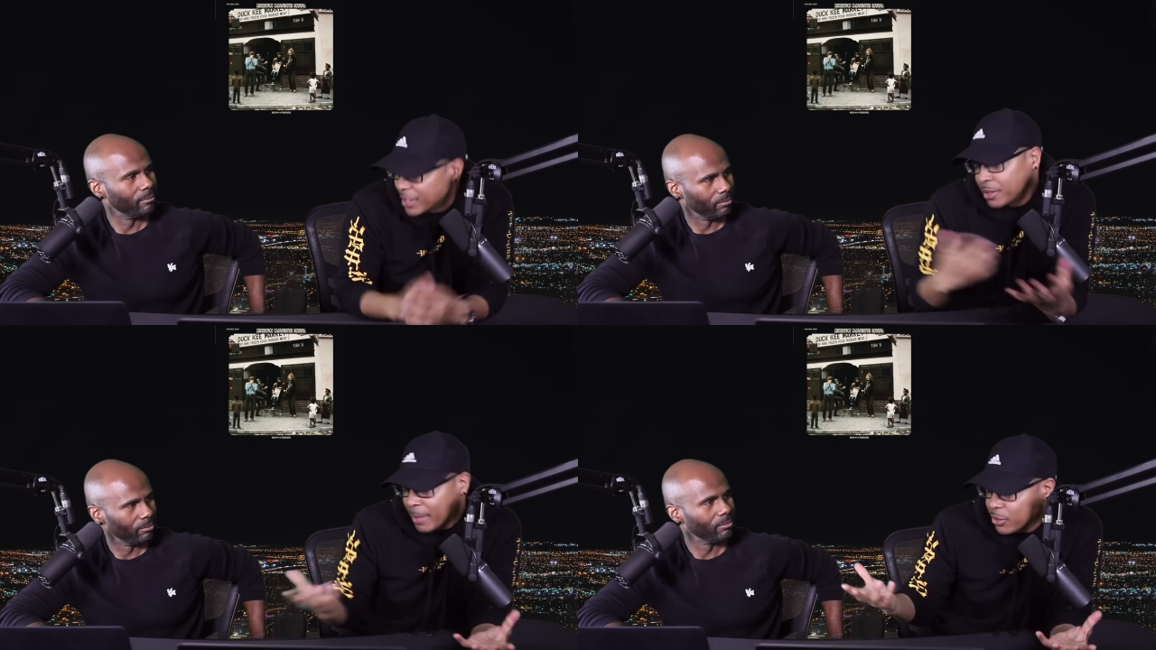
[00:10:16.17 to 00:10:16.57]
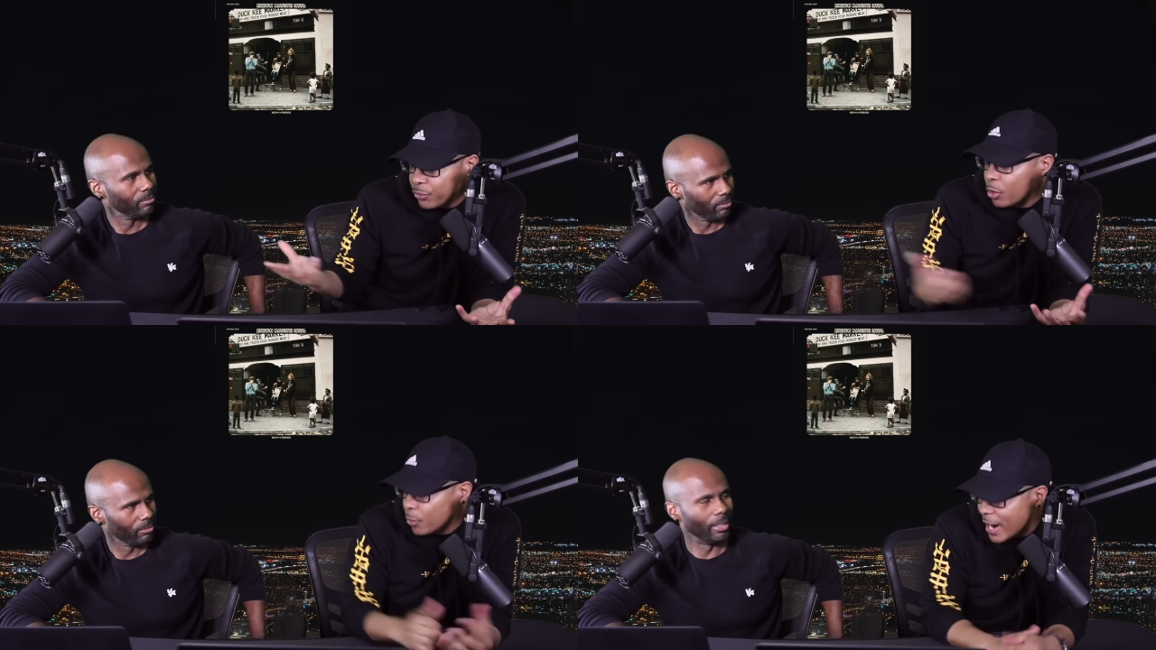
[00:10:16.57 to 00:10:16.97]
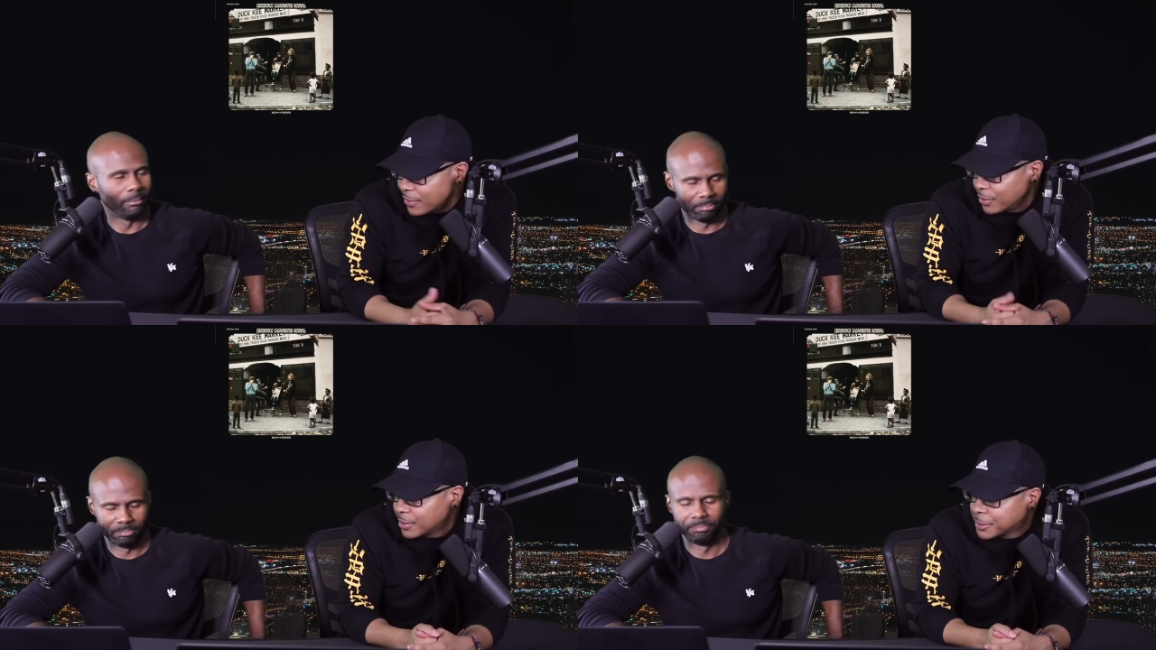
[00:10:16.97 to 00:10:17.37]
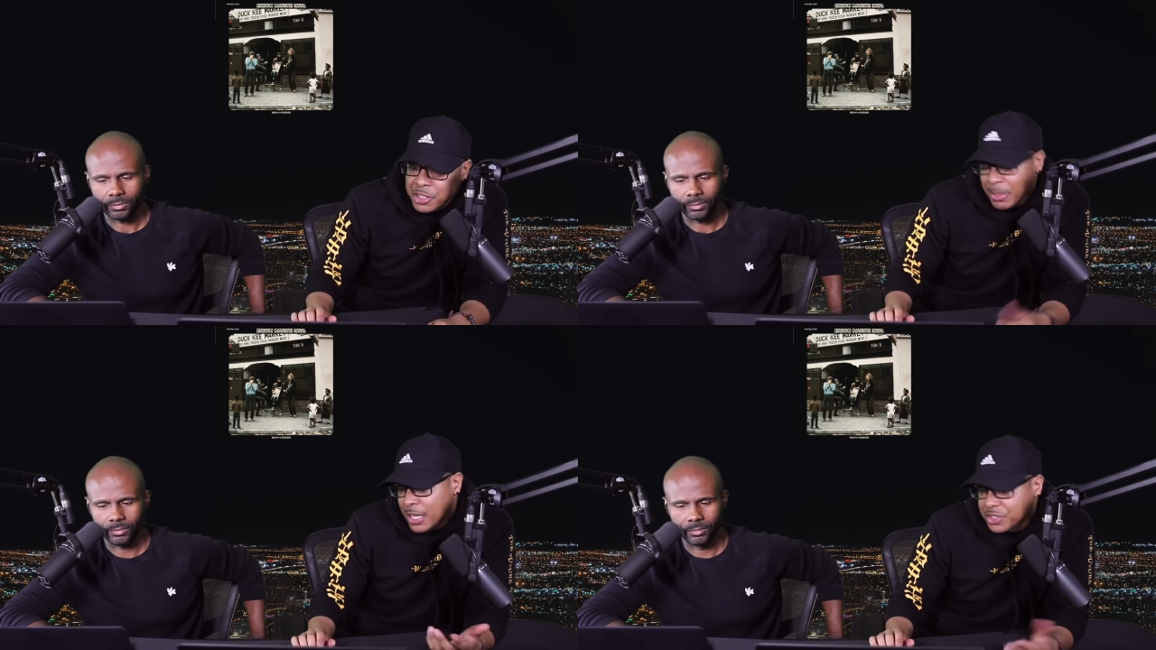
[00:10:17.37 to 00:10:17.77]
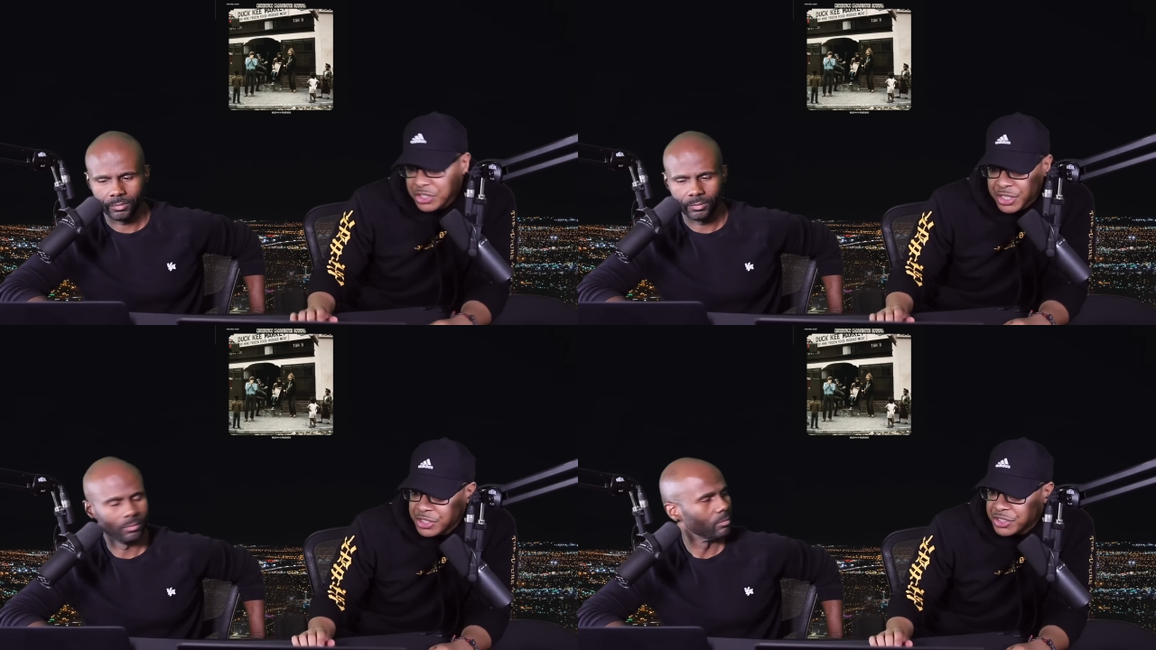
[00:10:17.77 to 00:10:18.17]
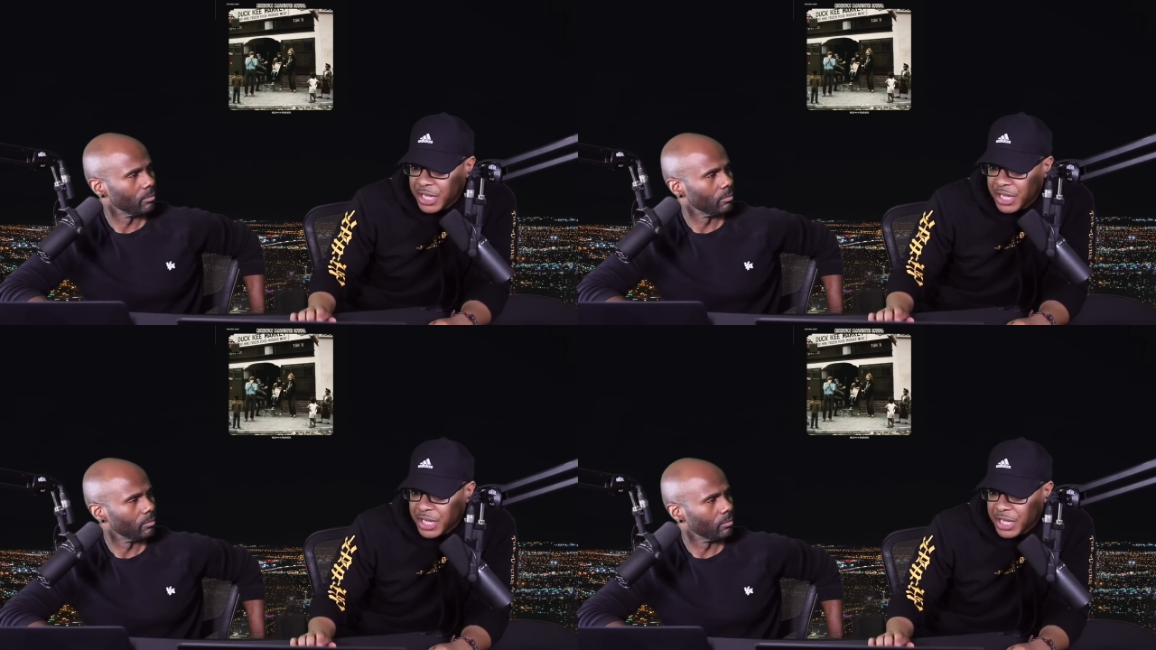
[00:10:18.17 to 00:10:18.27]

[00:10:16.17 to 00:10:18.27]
Speaker 1: The metaphor rather. Yep. To me, it's just he's